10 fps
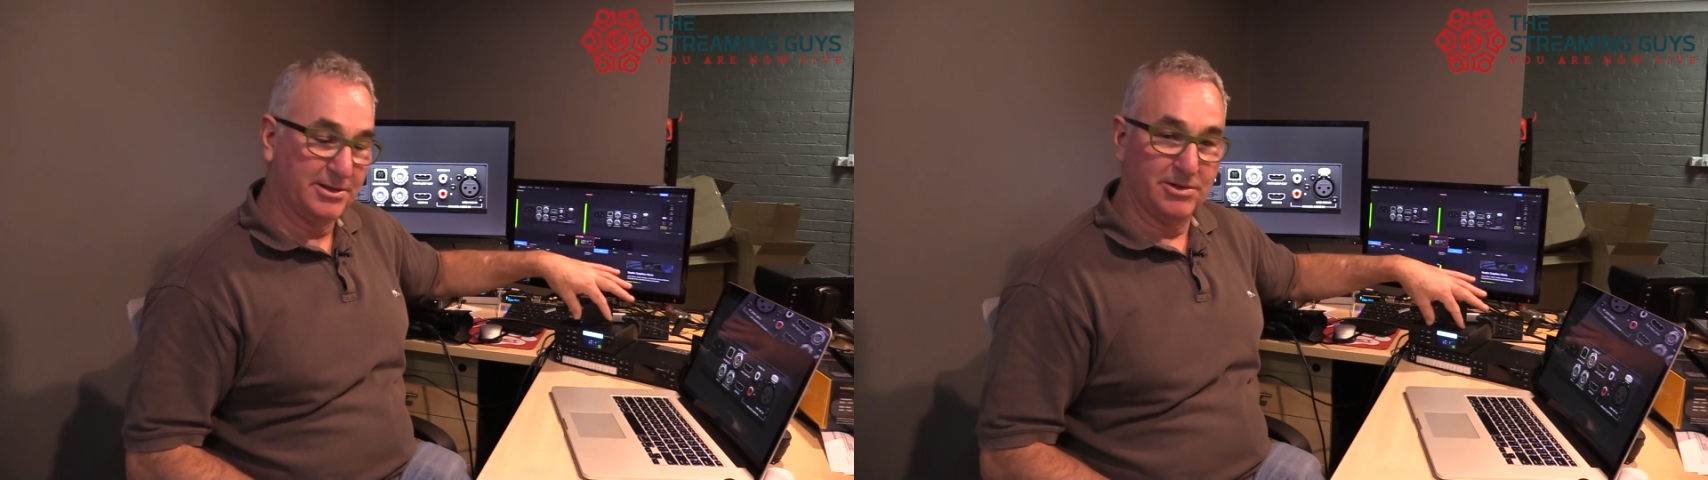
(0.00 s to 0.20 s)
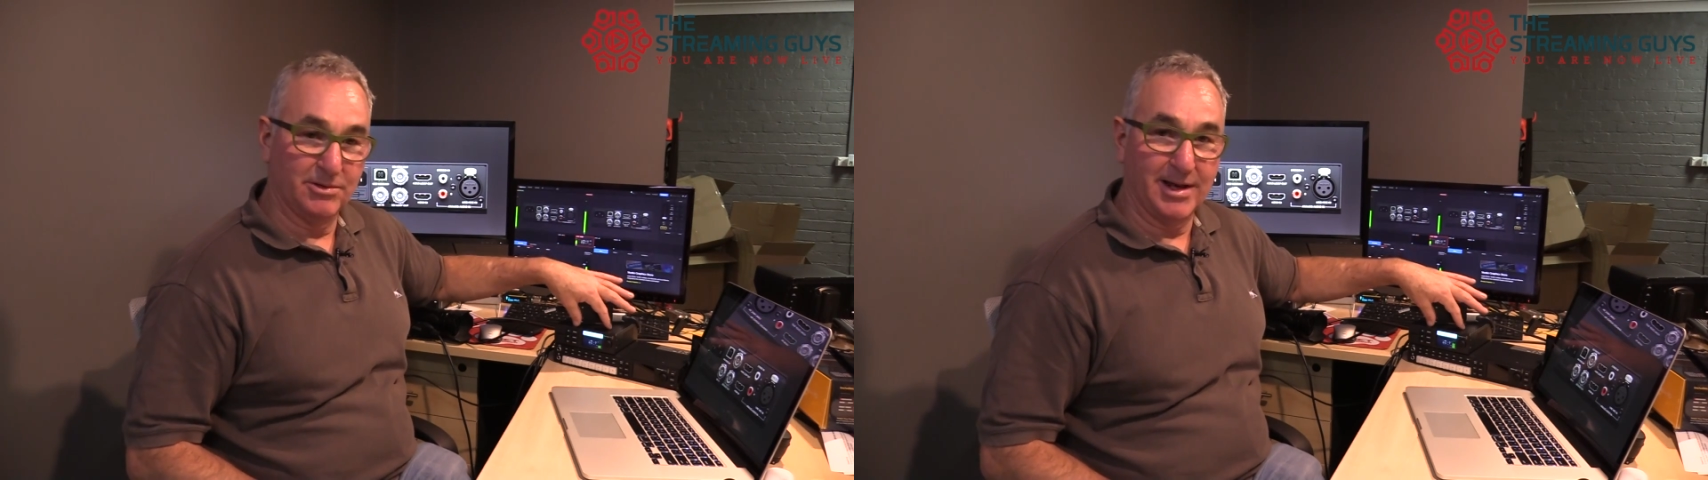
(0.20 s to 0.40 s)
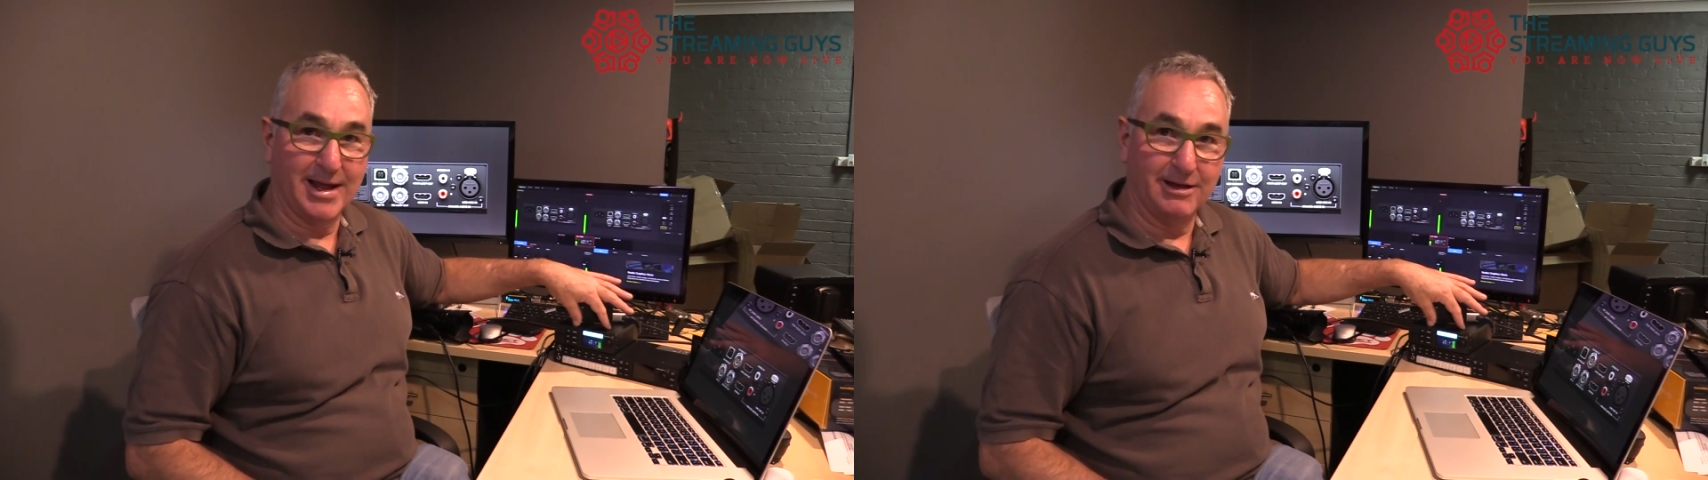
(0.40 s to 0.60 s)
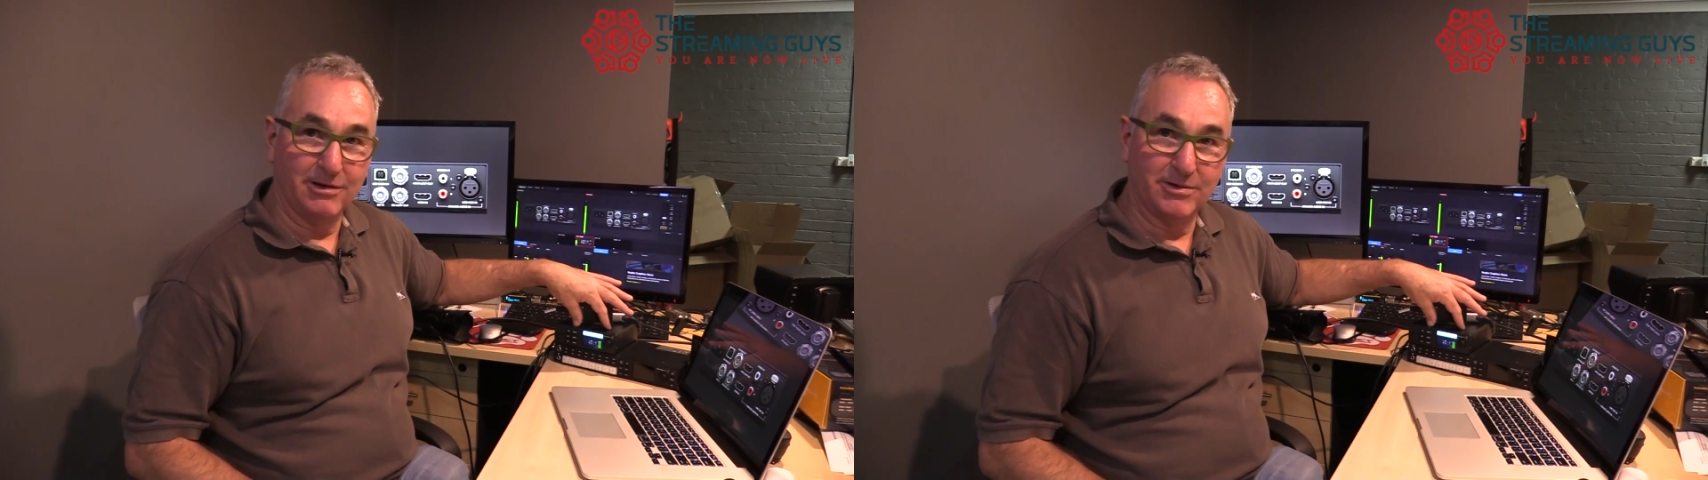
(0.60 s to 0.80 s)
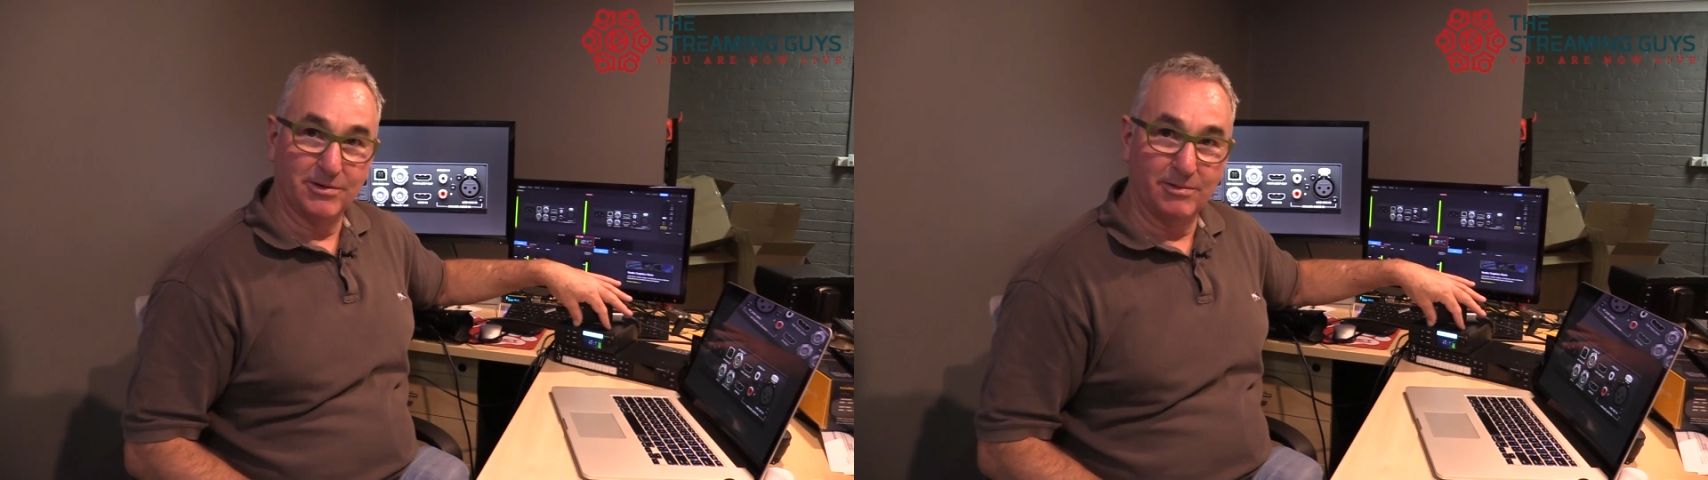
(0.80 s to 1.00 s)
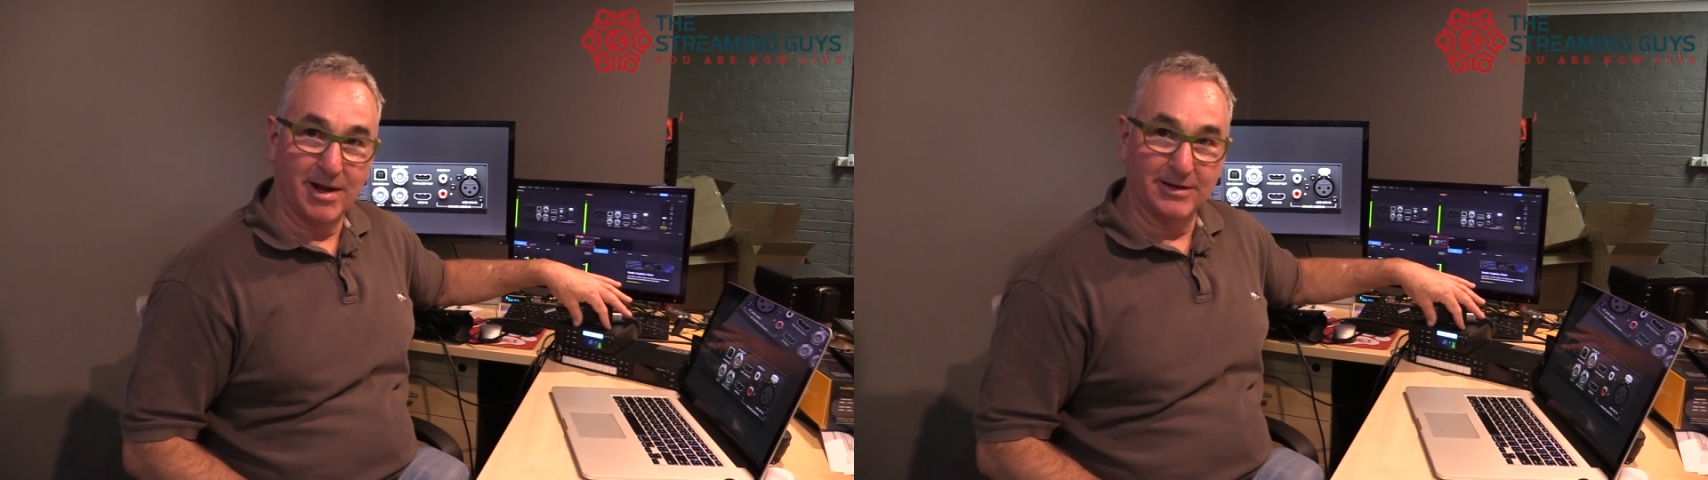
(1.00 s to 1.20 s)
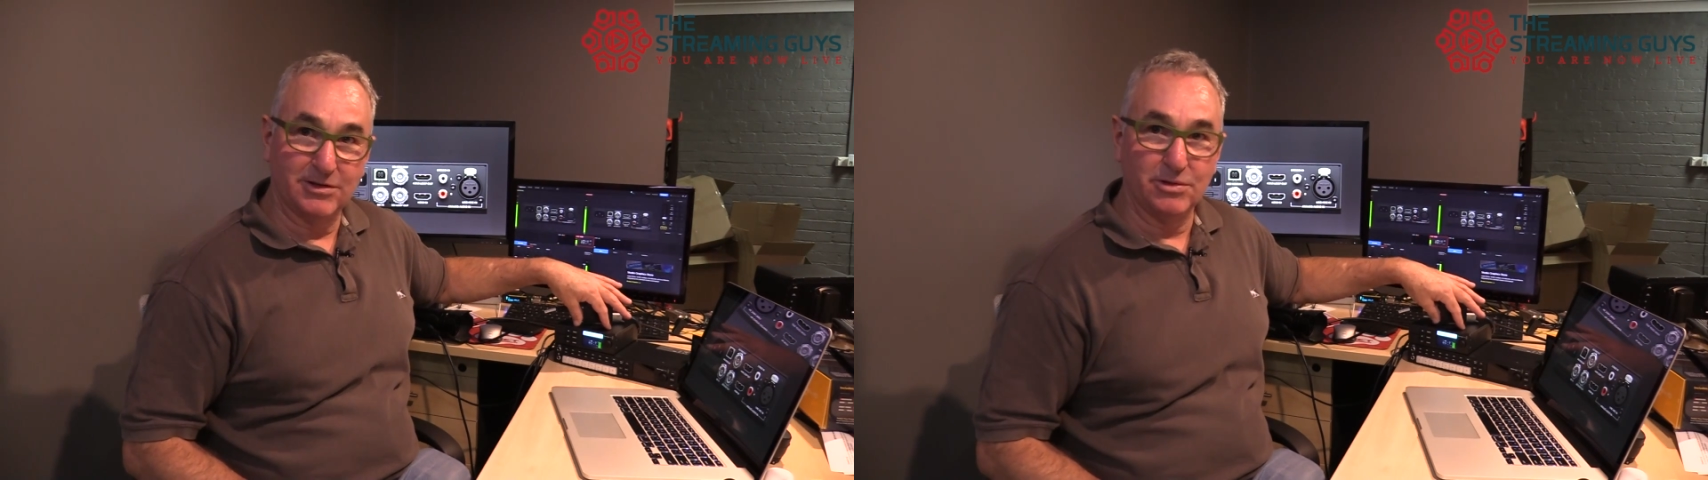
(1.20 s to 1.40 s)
to allow you to run